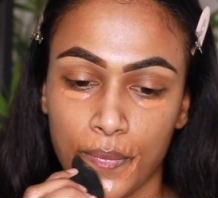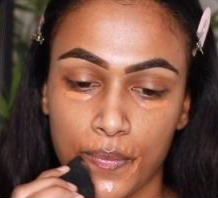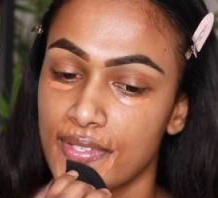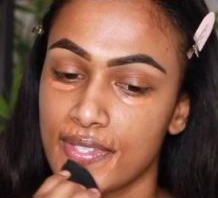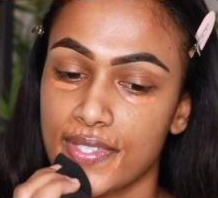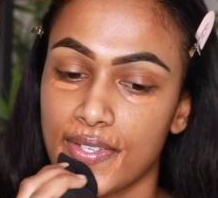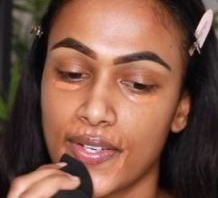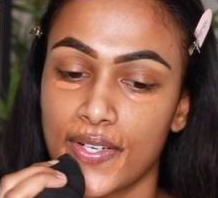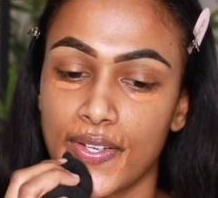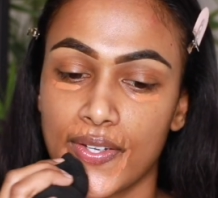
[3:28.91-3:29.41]

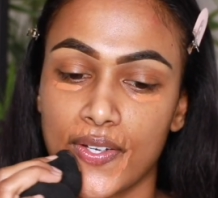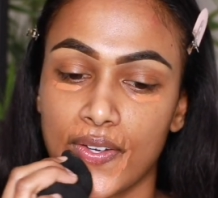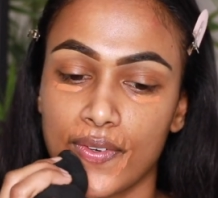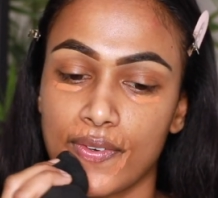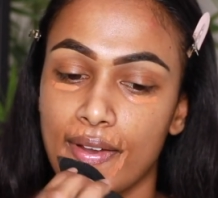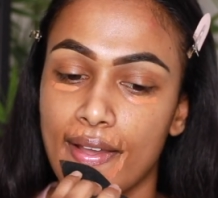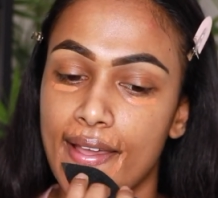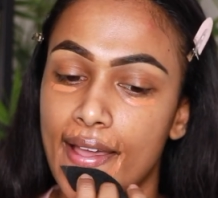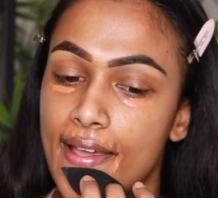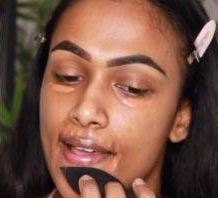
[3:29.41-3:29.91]
Just gonna go
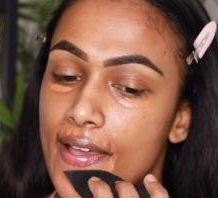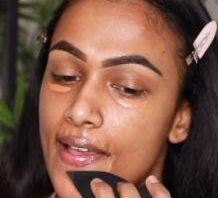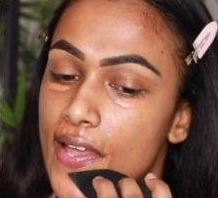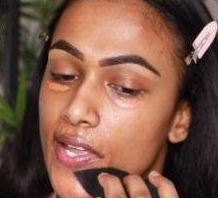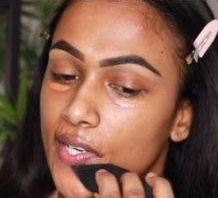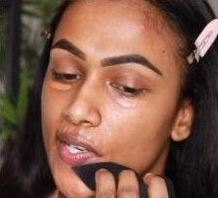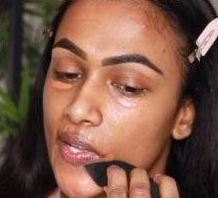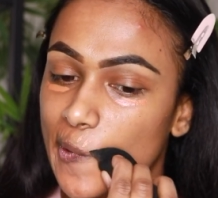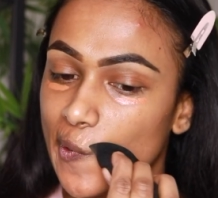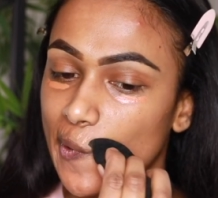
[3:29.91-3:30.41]

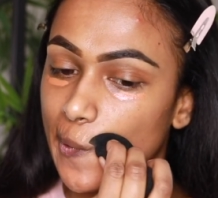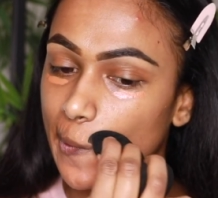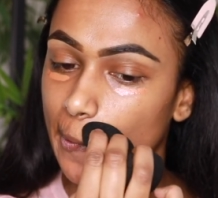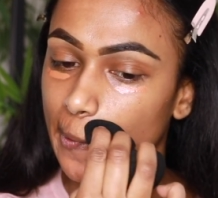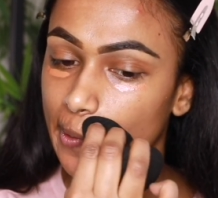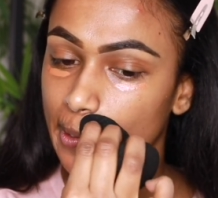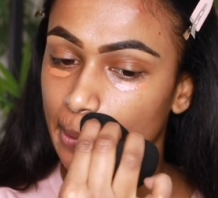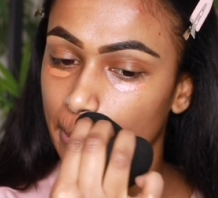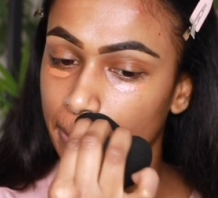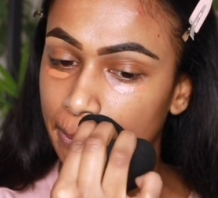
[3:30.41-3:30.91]
ahead
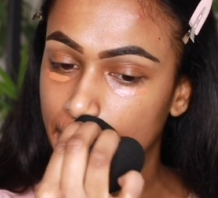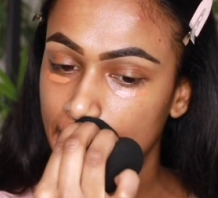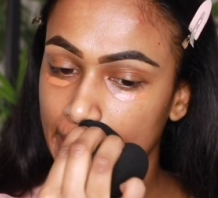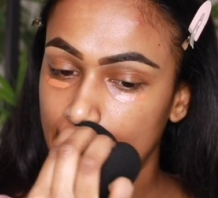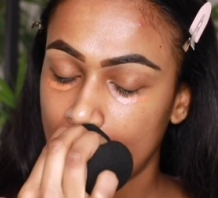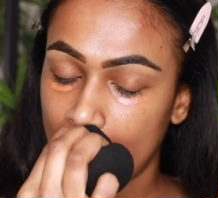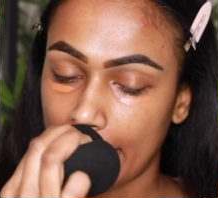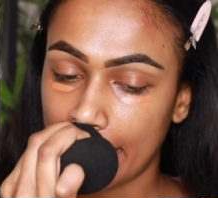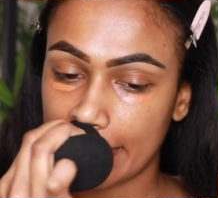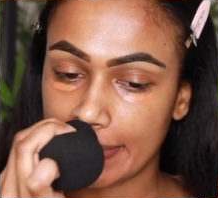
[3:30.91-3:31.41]
and
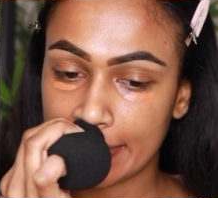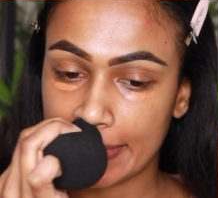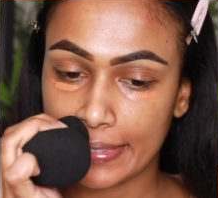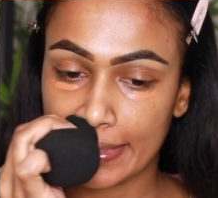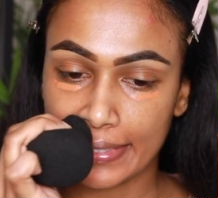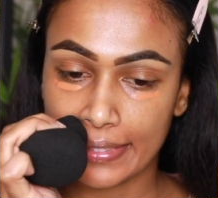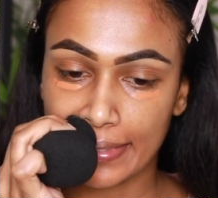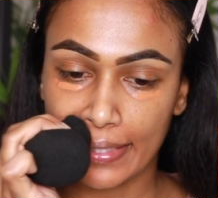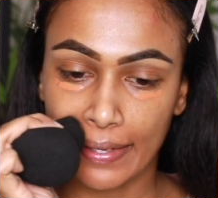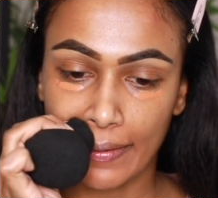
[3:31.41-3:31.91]
blend
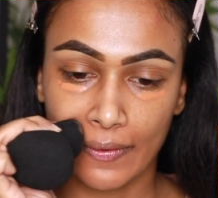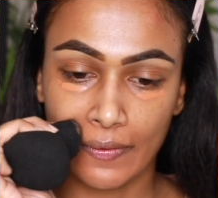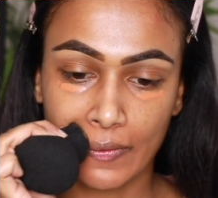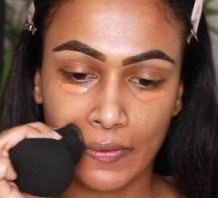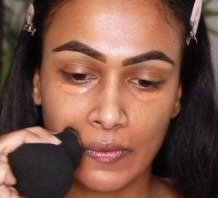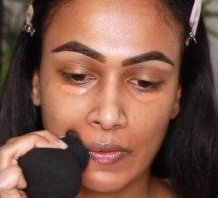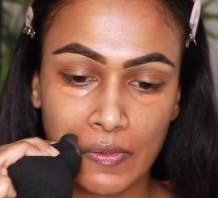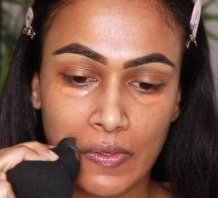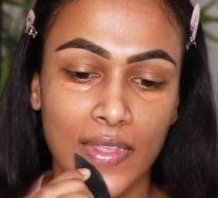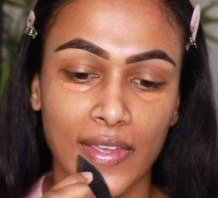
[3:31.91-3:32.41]
it out.